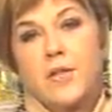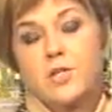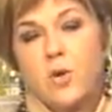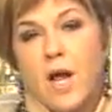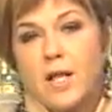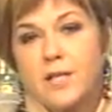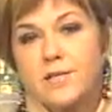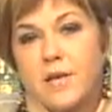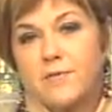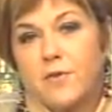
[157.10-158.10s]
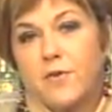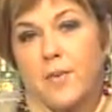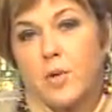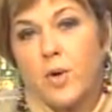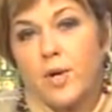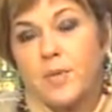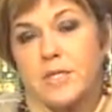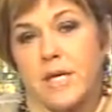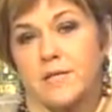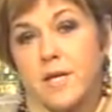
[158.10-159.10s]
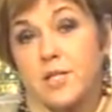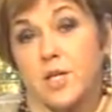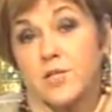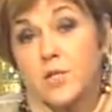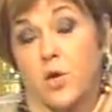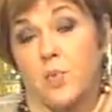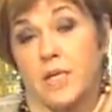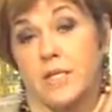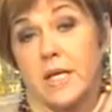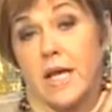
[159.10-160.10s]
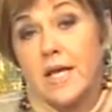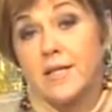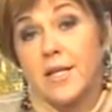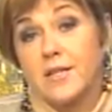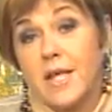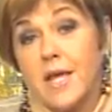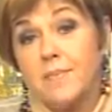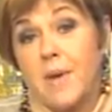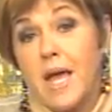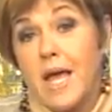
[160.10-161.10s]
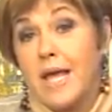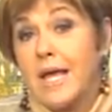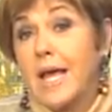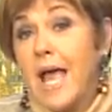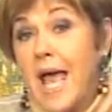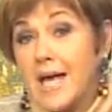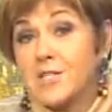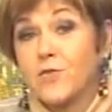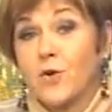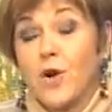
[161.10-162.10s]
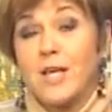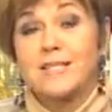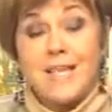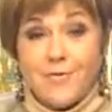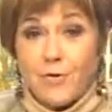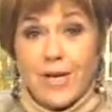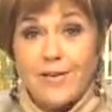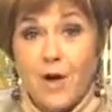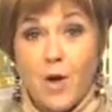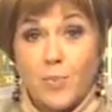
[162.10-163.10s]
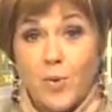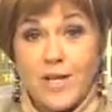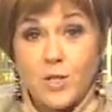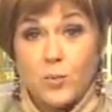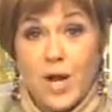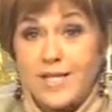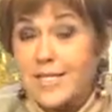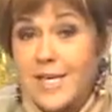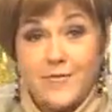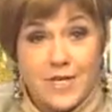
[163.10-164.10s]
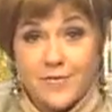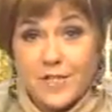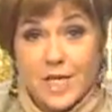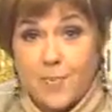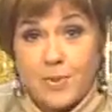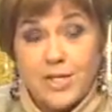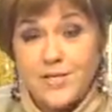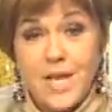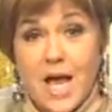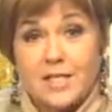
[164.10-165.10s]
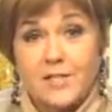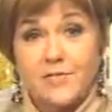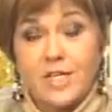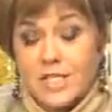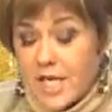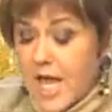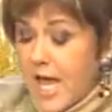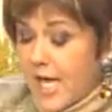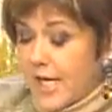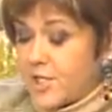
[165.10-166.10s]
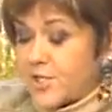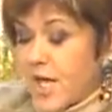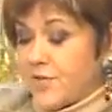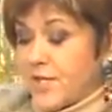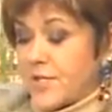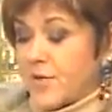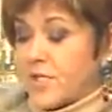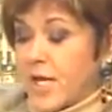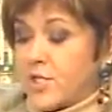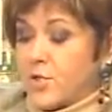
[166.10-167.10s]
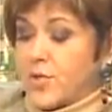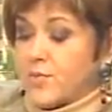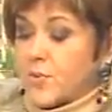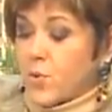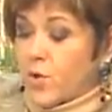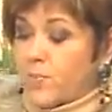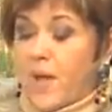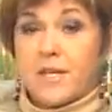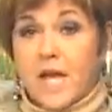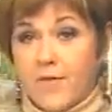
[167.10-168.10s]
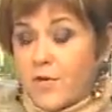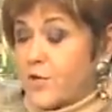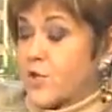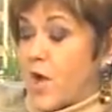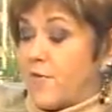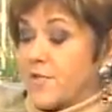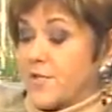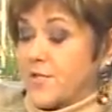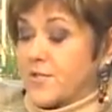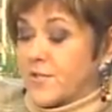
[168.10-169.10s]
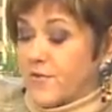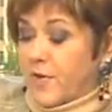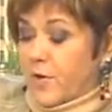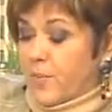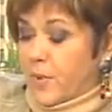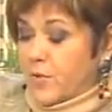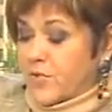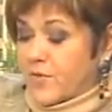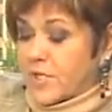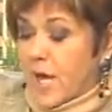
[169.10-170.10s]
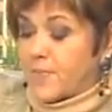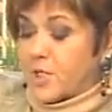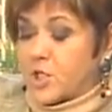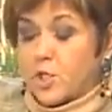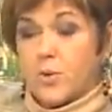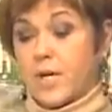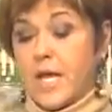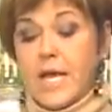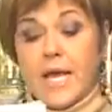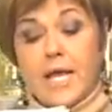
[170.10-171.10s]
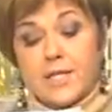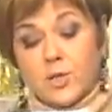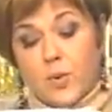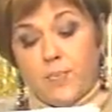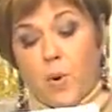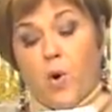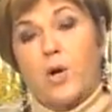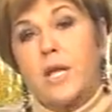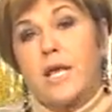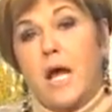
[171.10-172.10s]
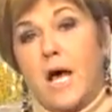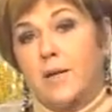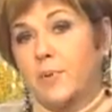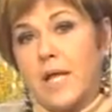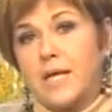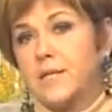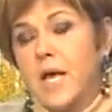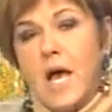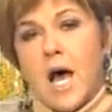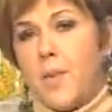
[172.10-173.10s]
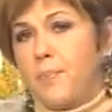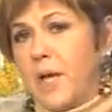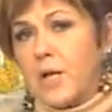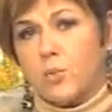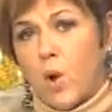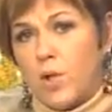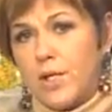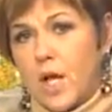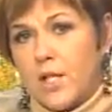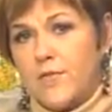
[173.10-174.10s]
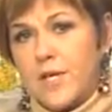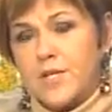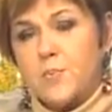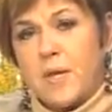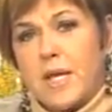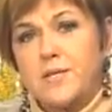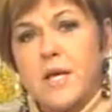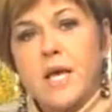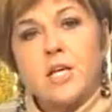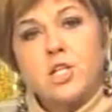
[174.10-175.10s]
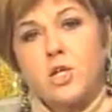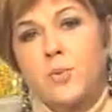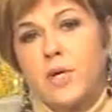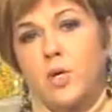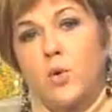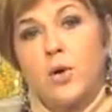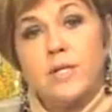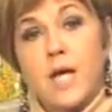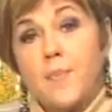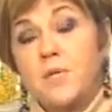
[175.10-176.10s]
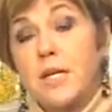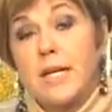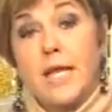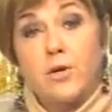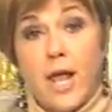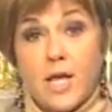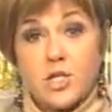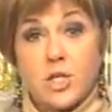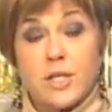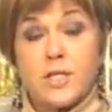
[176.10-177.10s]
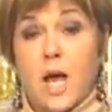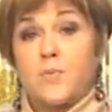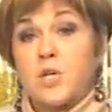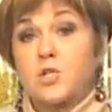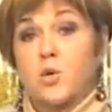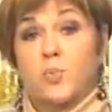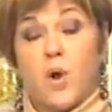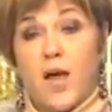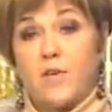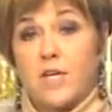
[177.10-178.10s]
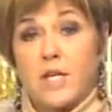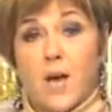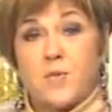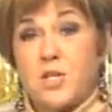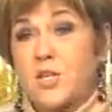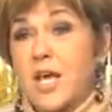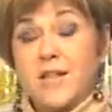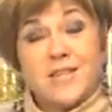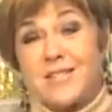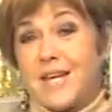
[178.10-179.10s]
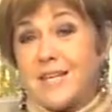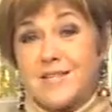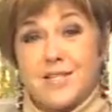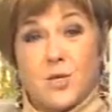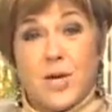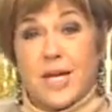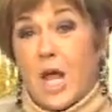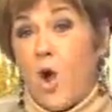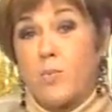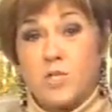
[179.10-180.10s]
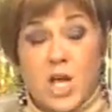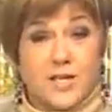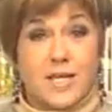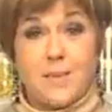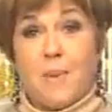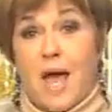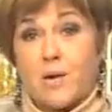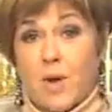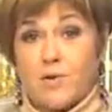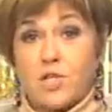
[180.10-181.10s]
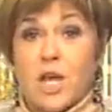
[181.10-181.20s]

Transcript: The trial is set for February, but DSHS told me today that they may ask for a severing of all parental rights, even if the couple is not convicted. And I just got this out today, too. This was ordered by the governor's office. This is severe abuse of adopted children. It is a report, and Hannah plays a big role in all of this because children who are adopted in international adoptions or private adoptions, the state doesn't do any home checks, any background